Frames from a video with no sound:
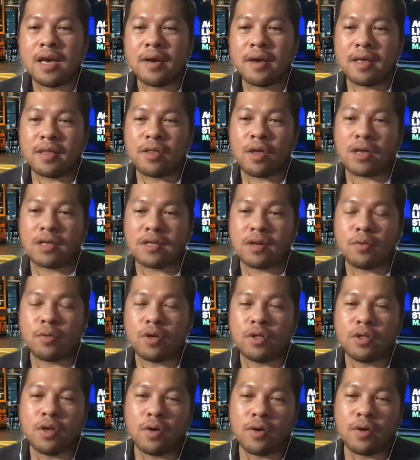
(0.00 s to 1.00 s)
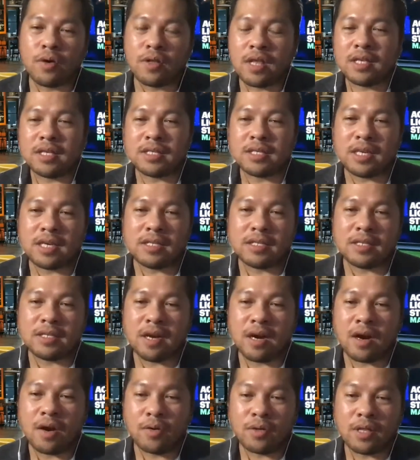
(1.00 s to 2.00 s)
Tessa would know that this is
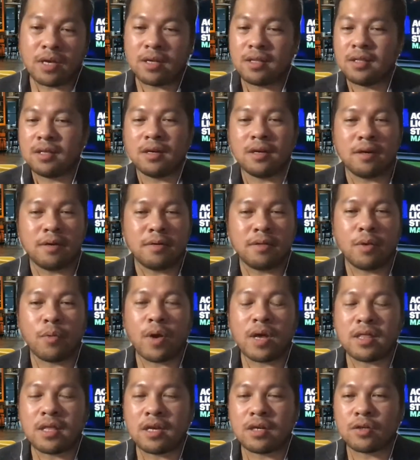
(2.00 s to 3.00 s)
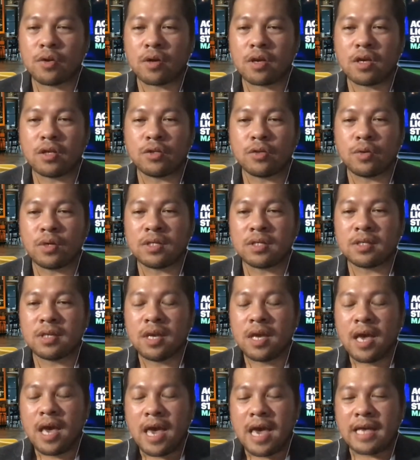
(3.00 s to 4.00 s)
the one they're talking to
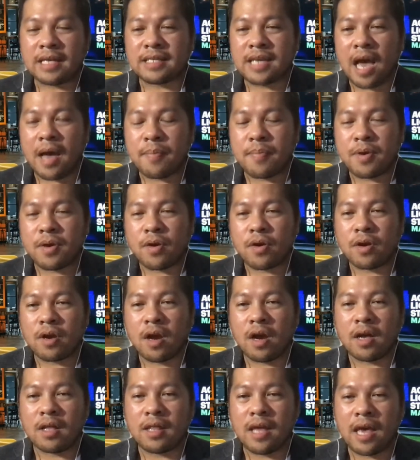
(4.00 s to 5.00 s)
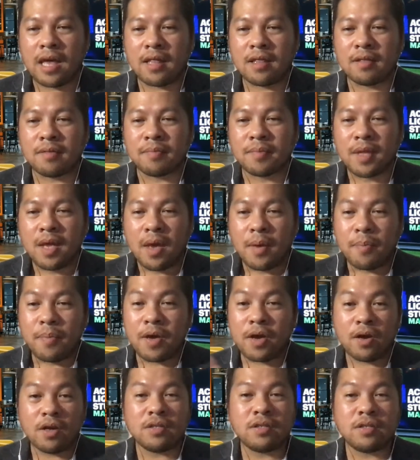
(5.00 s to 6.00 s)
is happy or not. And
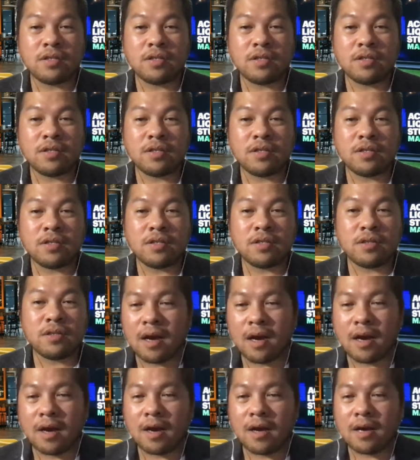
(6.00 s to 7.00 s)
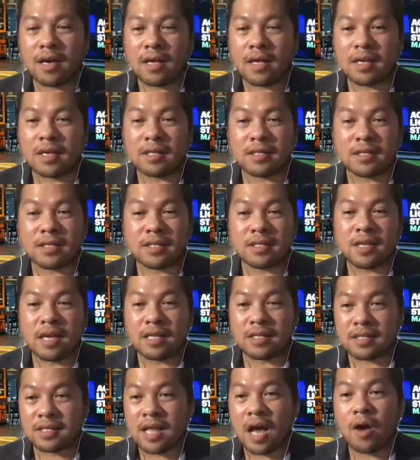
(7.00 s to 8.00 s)
because of it,
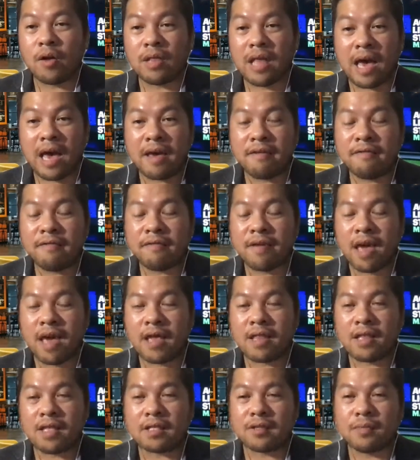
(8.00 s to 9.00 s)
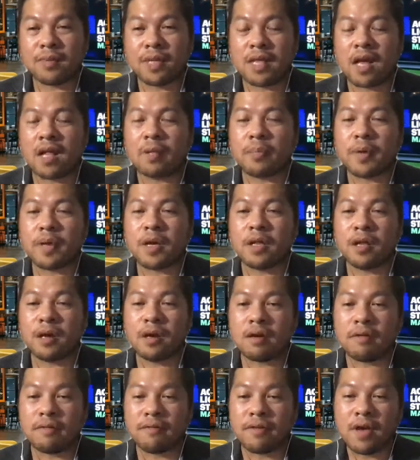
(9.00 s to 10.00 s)
it's now live and it's been helping a
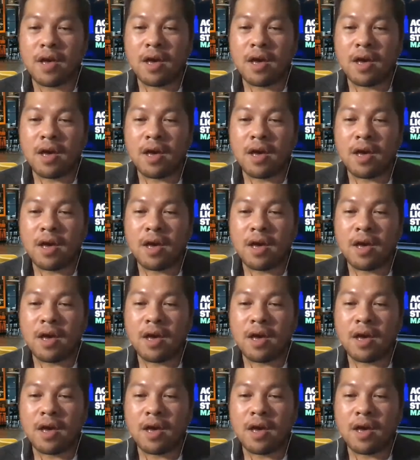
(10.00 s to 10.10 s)
lot of